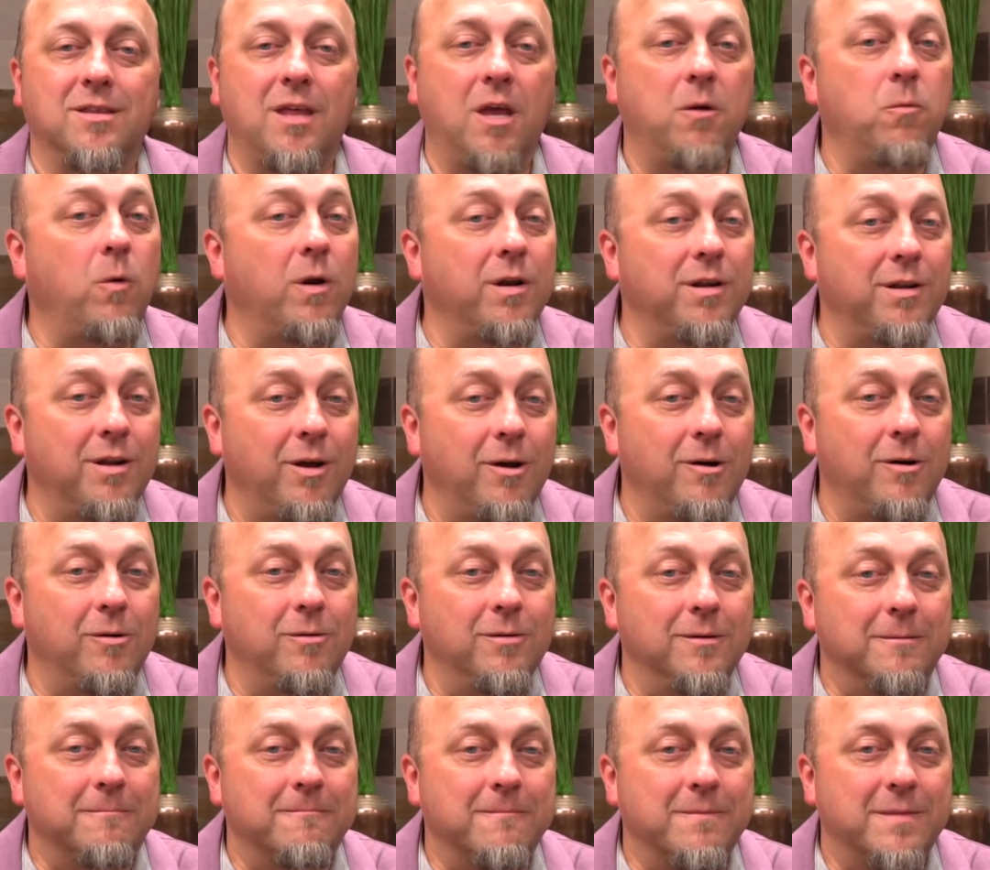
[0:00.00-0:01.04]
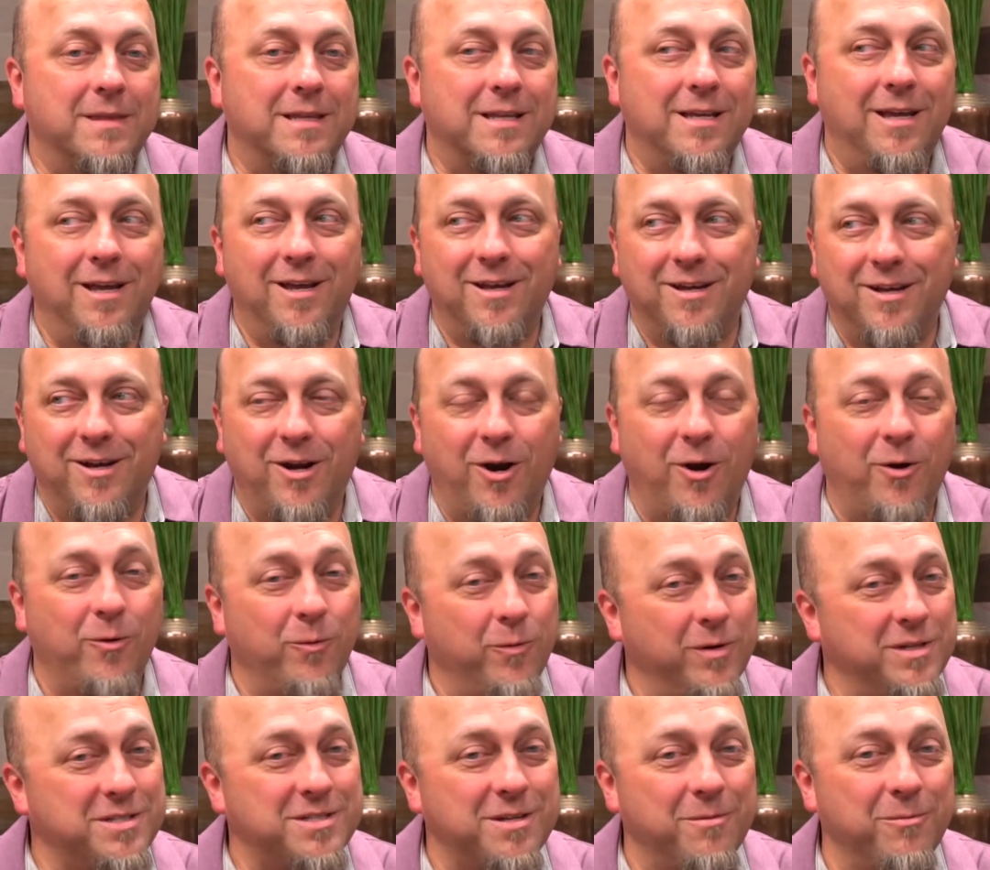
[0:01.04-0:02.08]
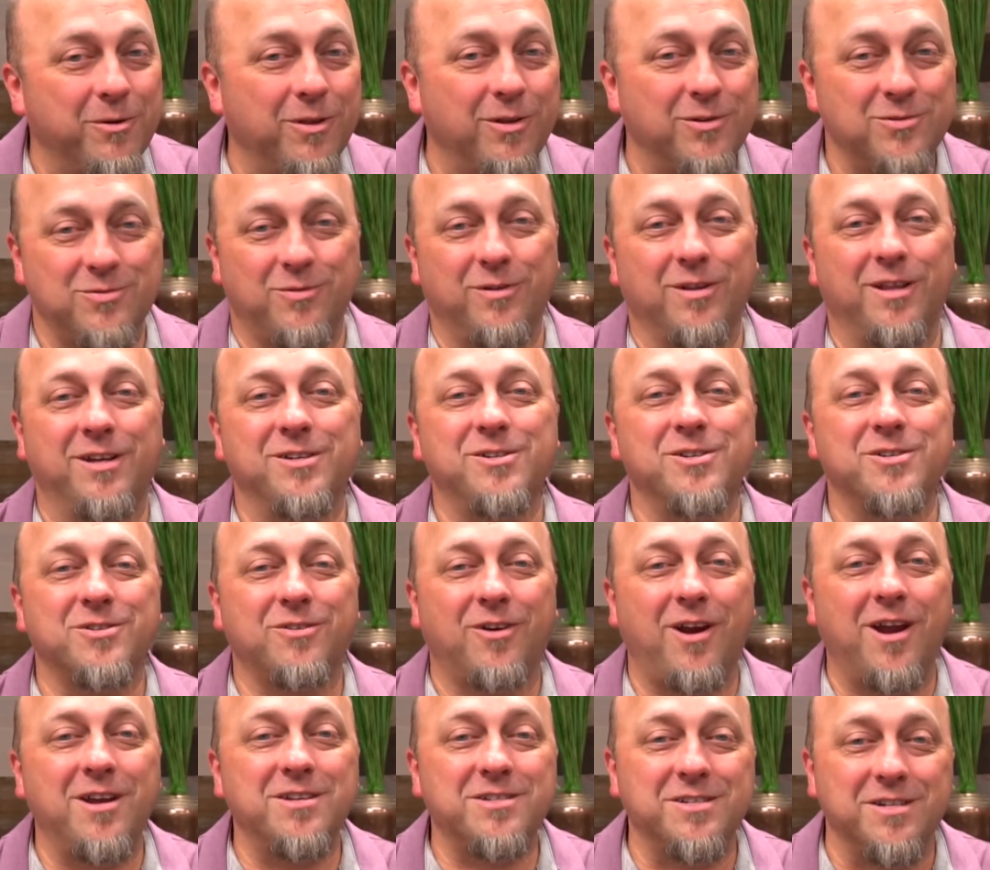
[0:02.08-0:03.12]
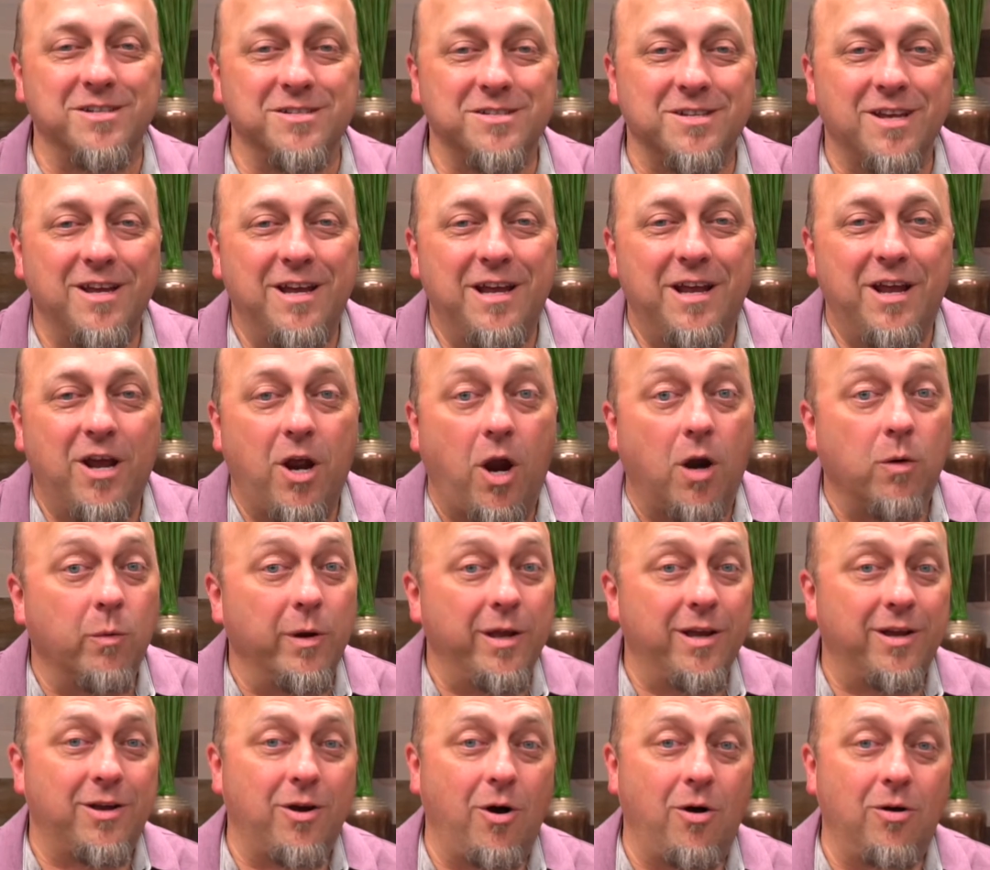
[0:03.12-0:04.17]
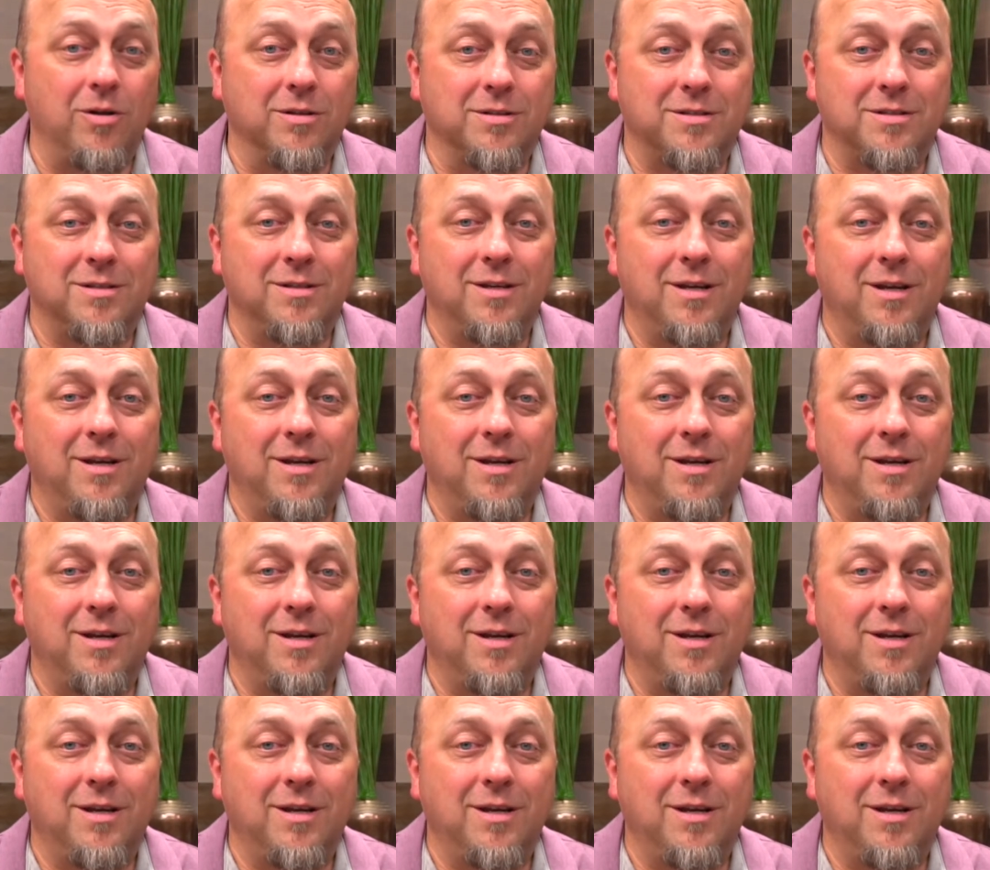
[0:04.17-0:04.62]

They want to know, are we some of those religious crazies? Are we a cult?